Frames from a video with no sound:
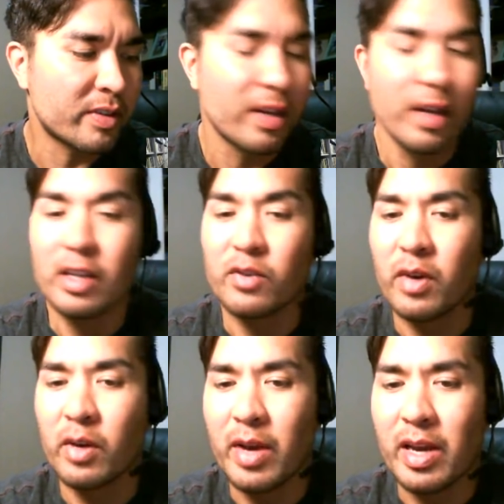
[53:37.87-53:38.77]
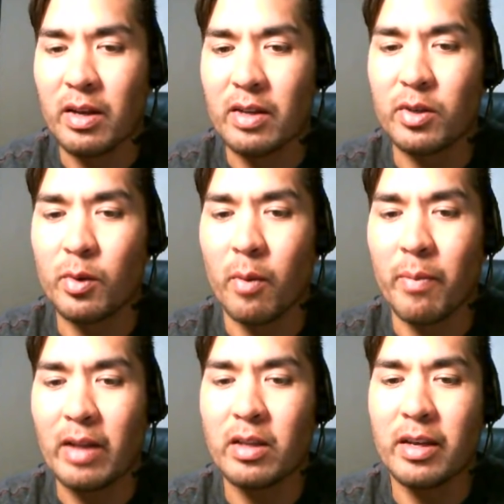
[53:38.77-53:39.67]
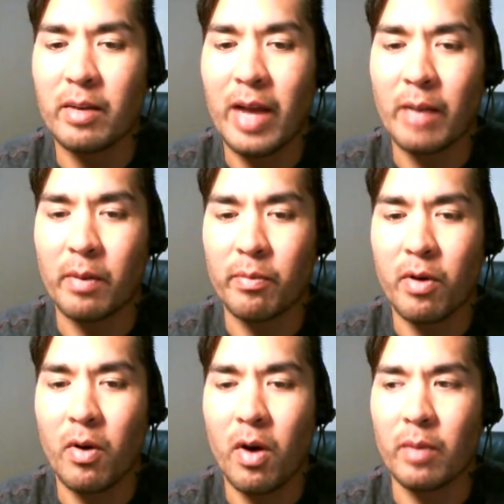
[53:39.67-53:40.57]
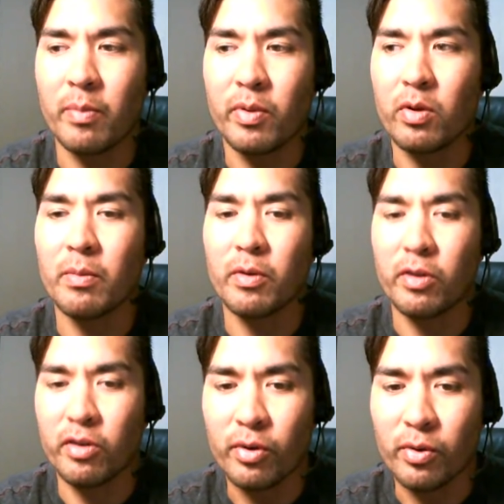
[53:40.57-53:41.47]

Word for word: It's funny, Raiken, because you were about to get a MacBook Pro on computer number two,